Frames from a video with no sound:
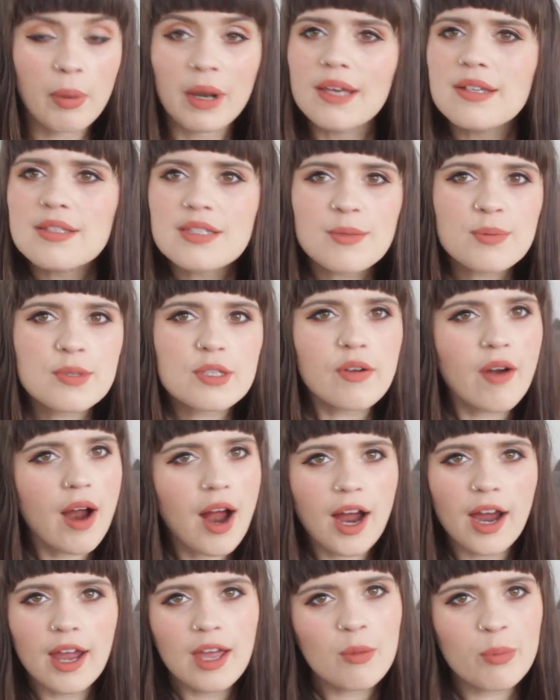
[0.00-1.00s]
Please
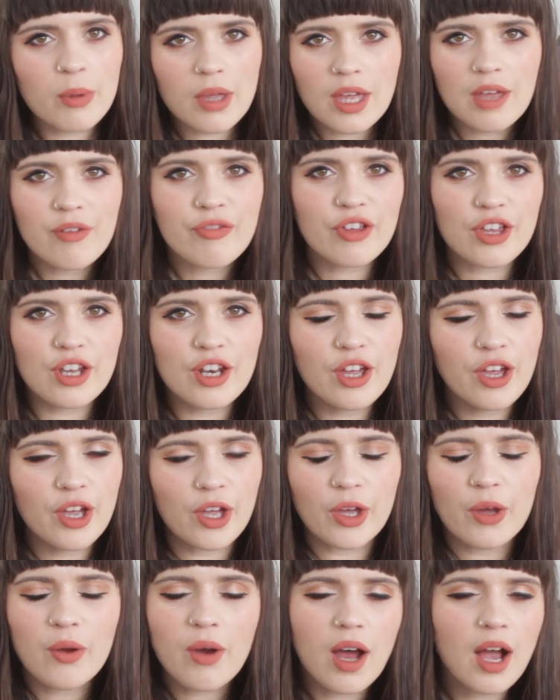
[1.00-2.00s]
subscribe if you're
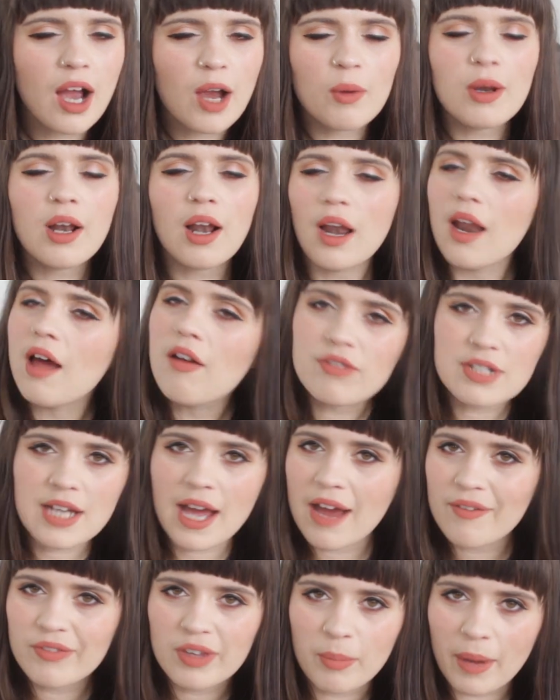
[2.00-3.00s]
new. I would love to
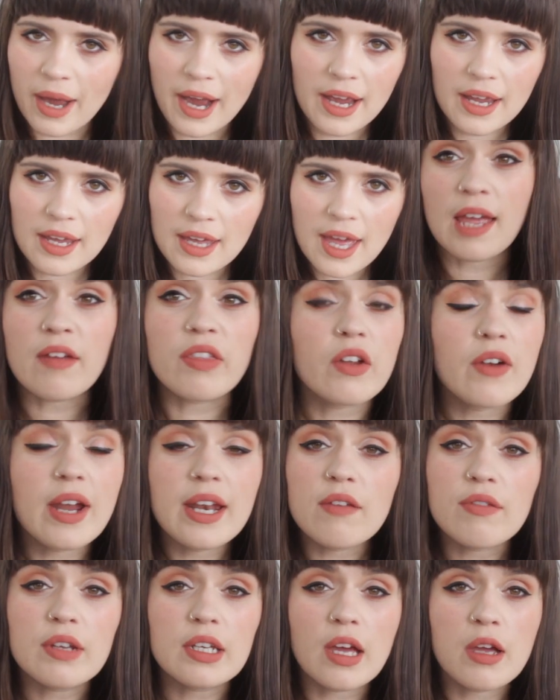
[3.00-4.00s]
have you back. If there are
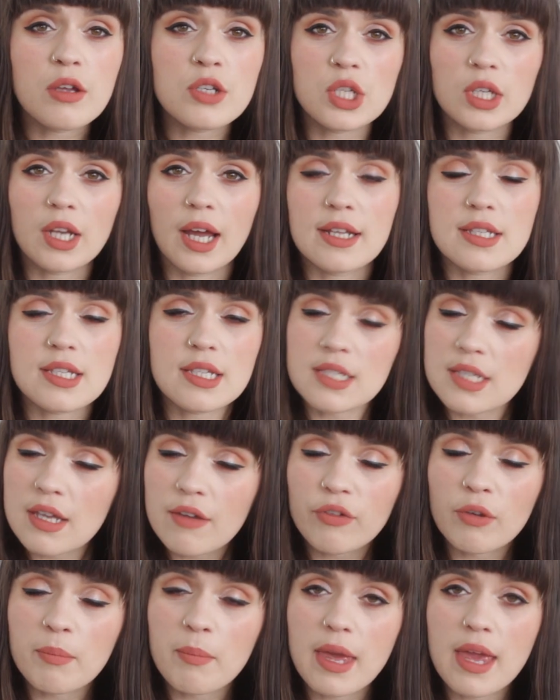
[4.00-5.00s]
any videos you'd like to
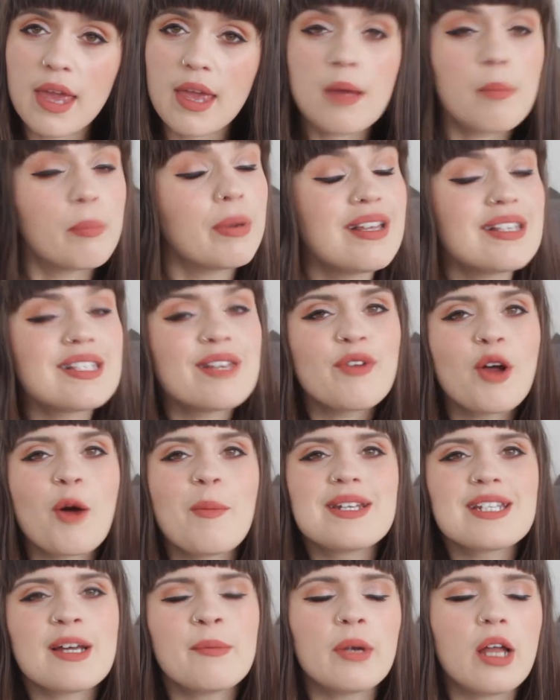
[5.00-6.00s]
see from me, please leave a
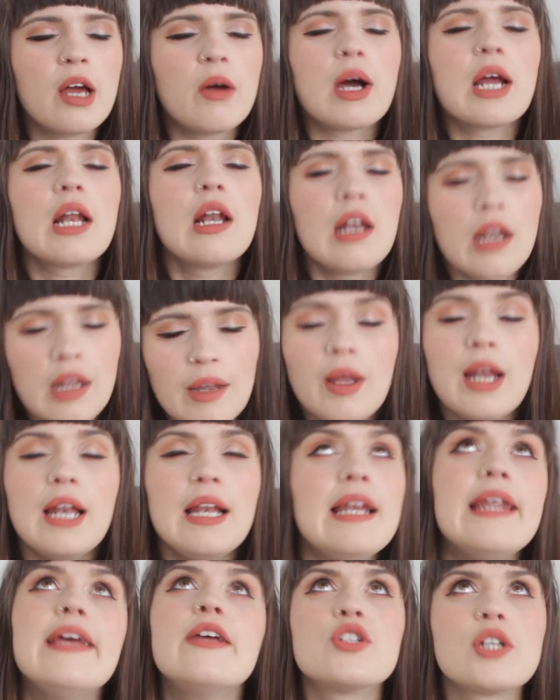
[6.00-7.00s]
comment down below. I
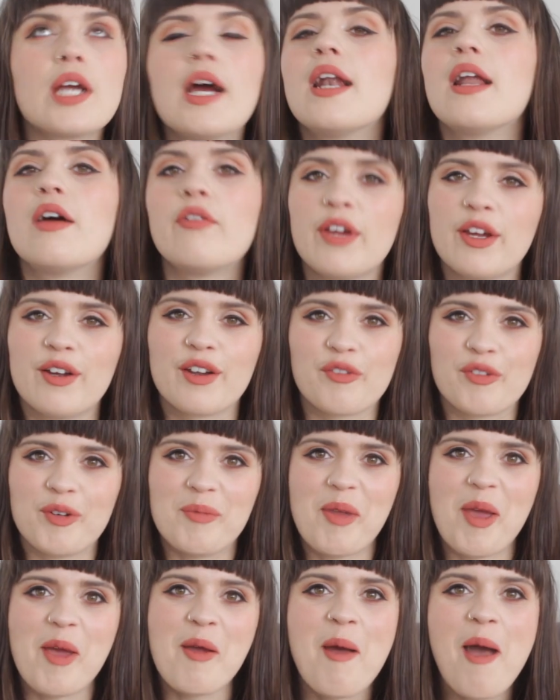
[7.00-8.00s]
literally love hearing
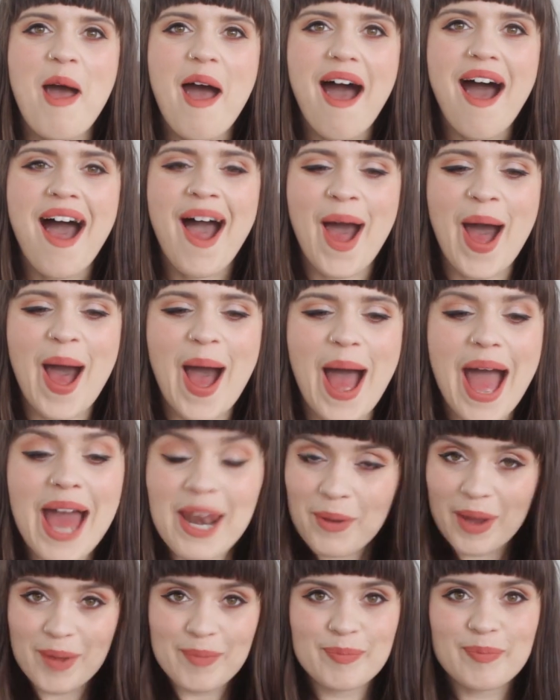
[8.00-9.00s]
from you.
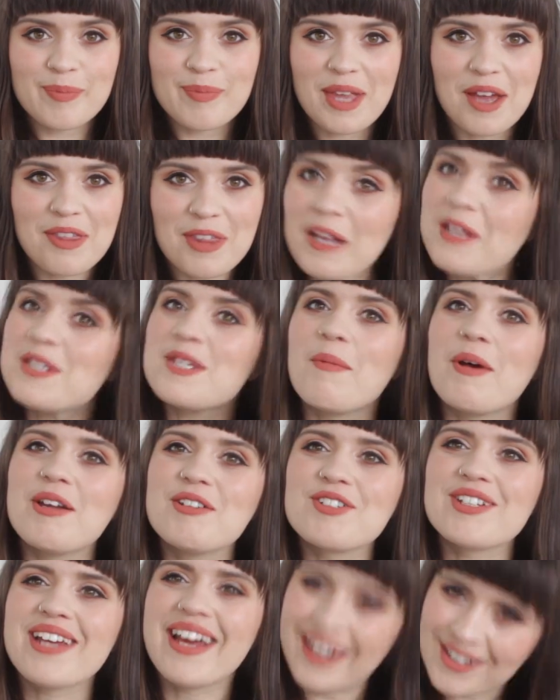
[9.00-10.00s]
Anyway, thank you so
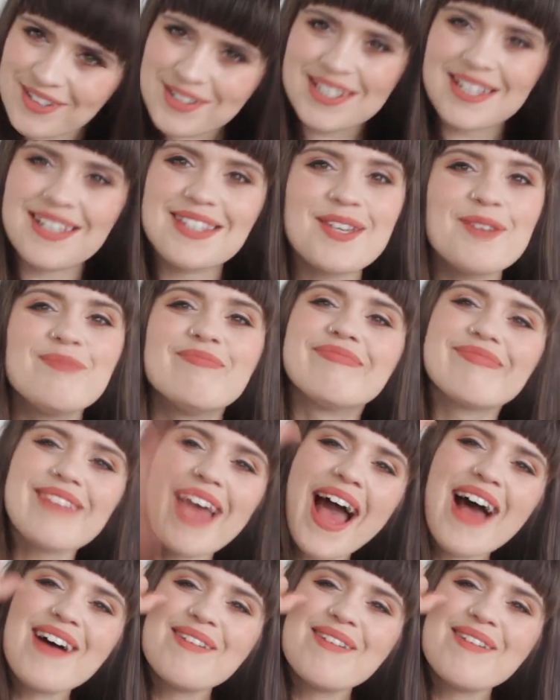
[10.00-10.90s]
much, and I shall see you soon.